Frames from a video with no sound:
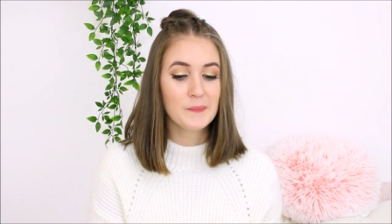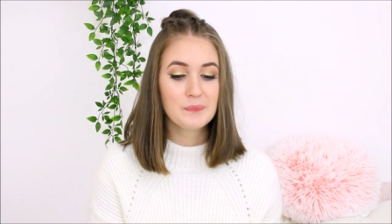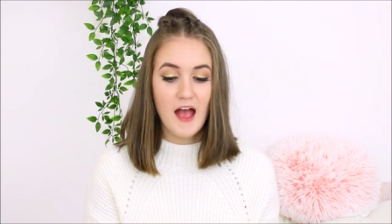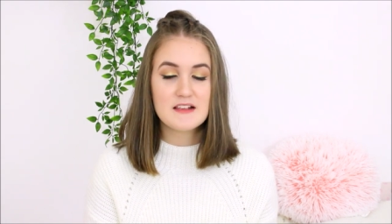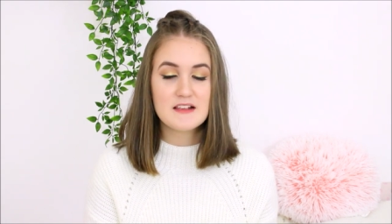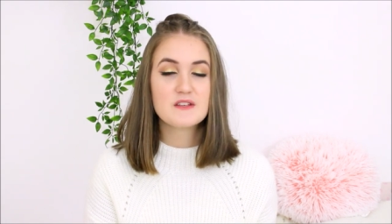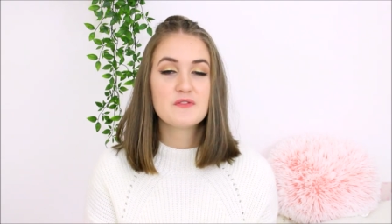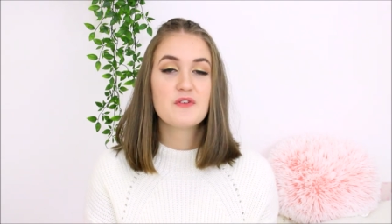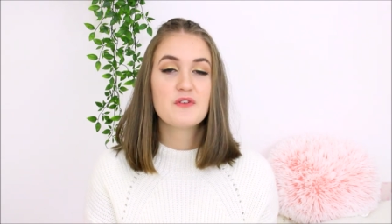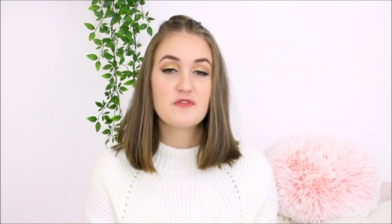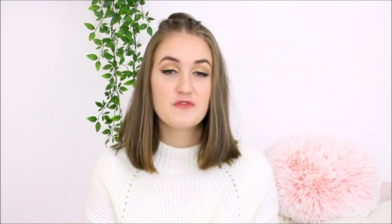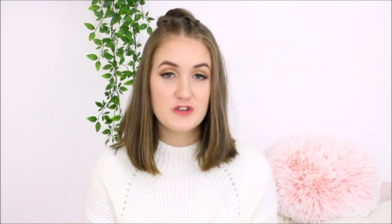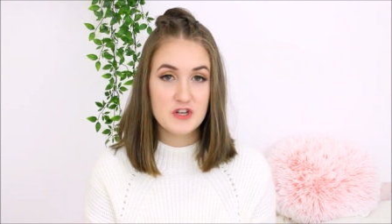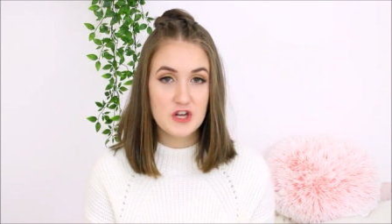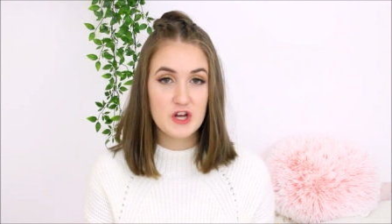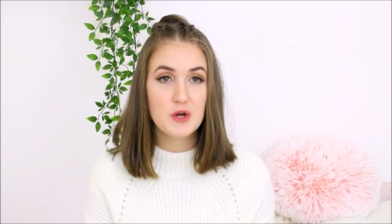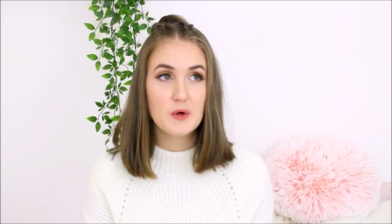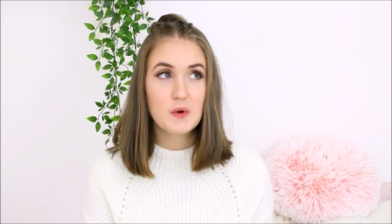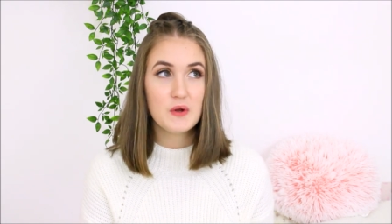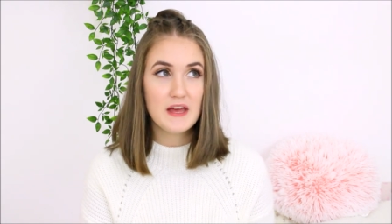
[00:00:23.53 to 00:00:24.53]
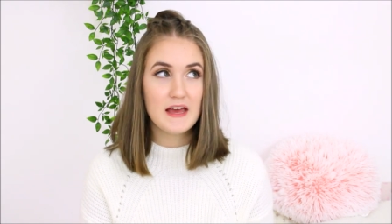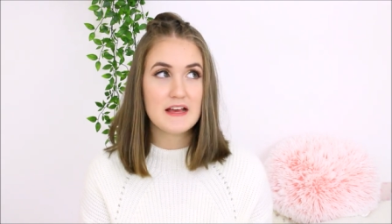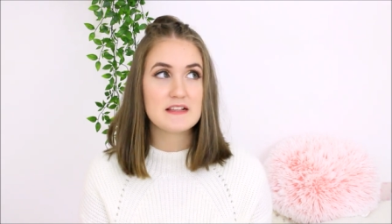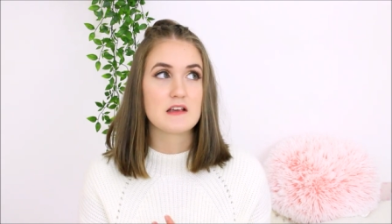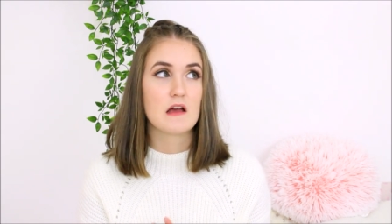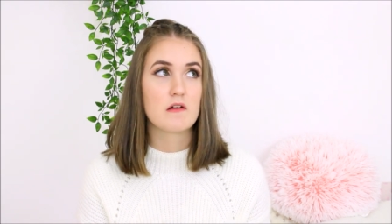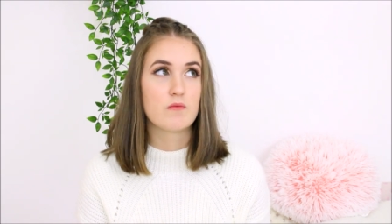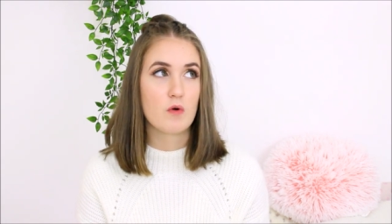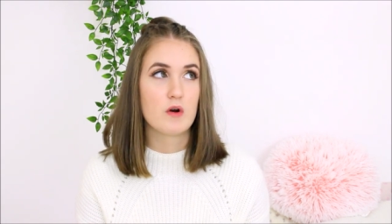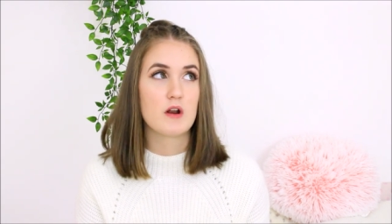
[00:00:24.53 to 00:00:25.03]
And so for 2 years
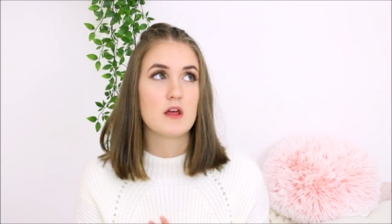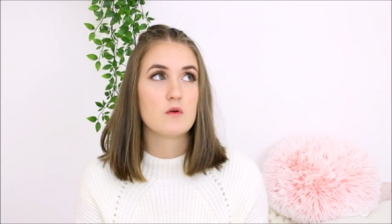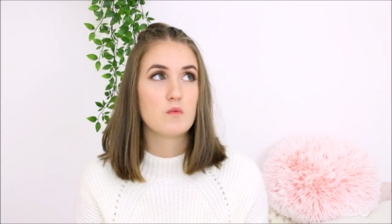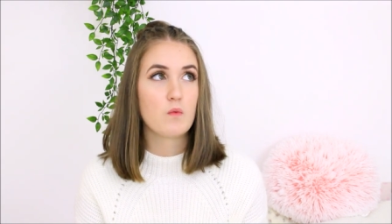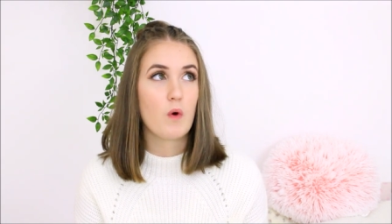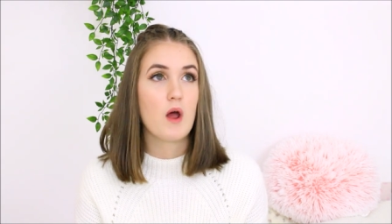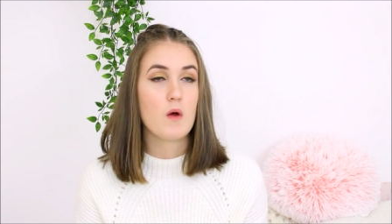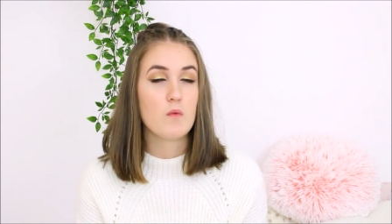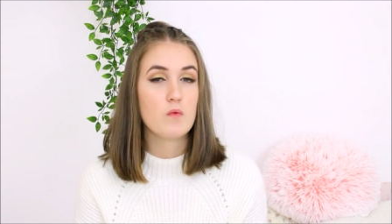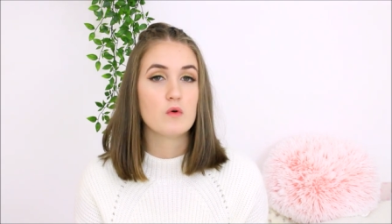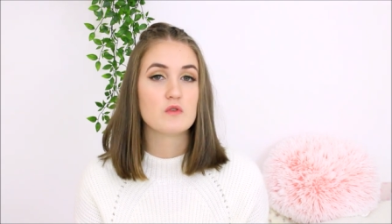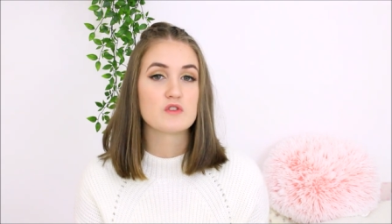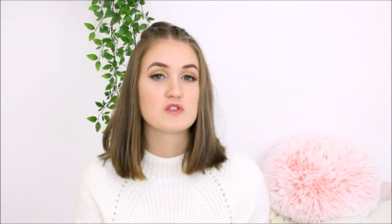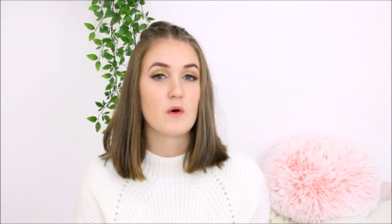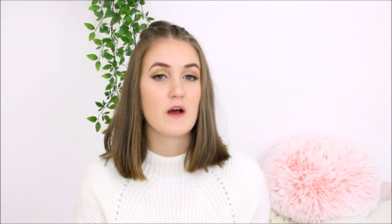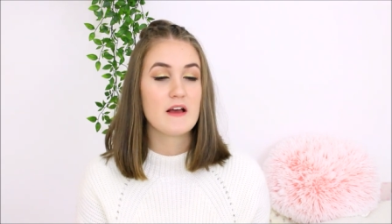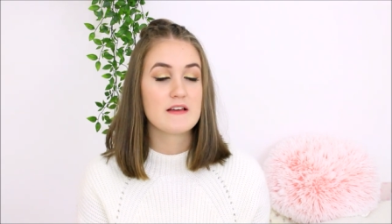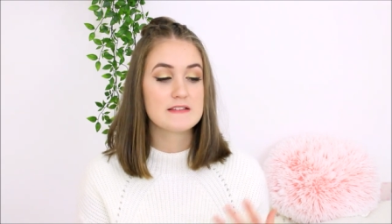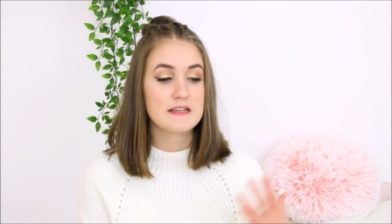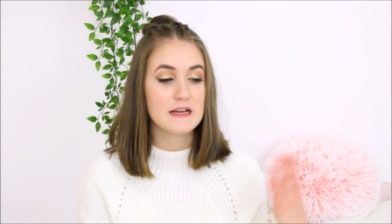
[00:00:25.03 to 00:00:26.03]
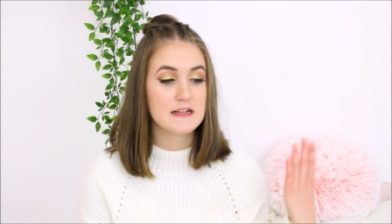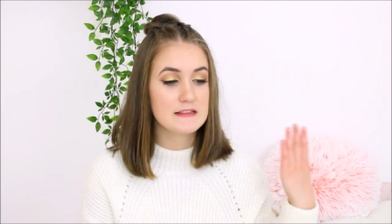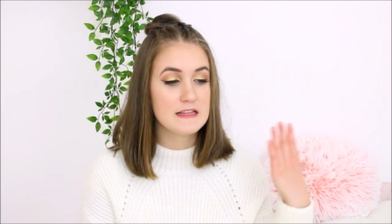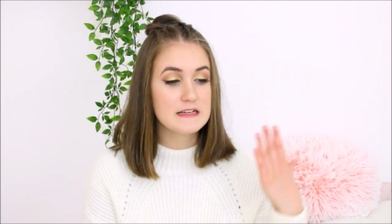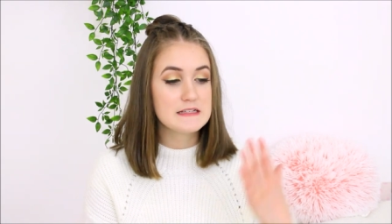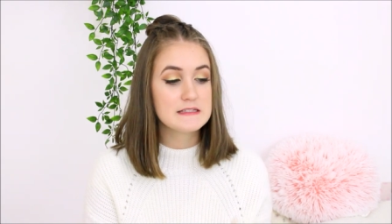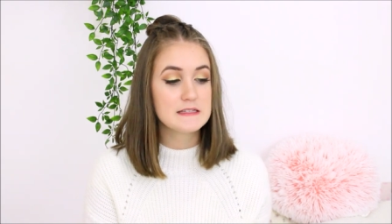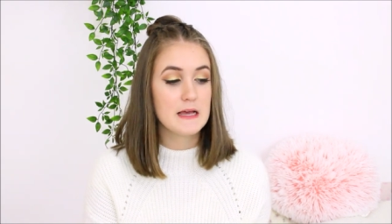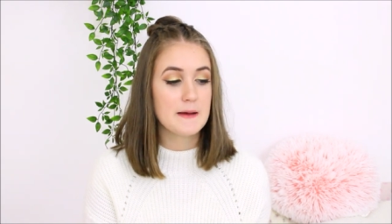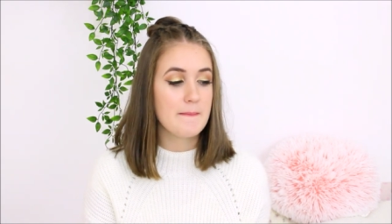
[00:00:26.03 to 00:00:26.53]
I wanted white walls, so I said
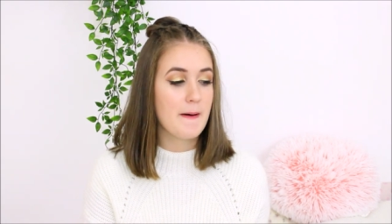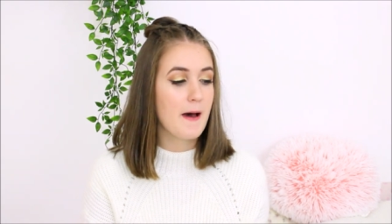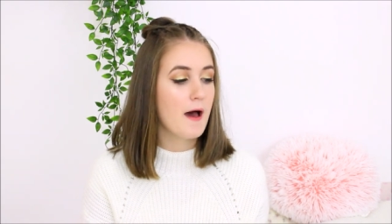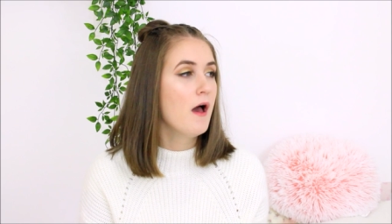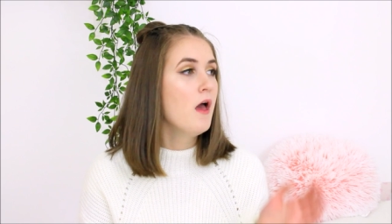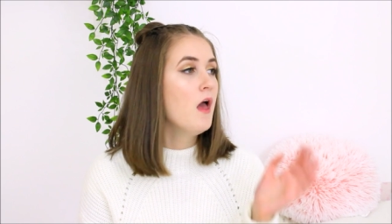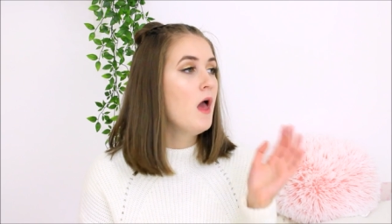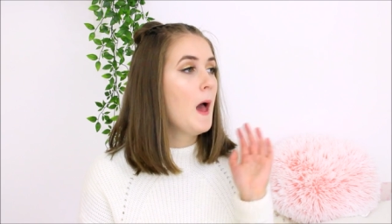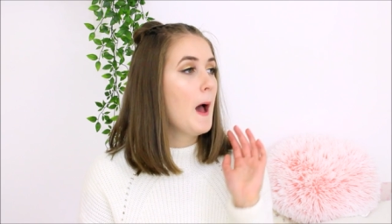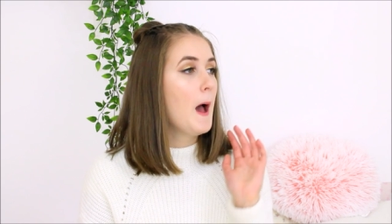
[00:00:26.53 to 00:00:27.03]
this summer,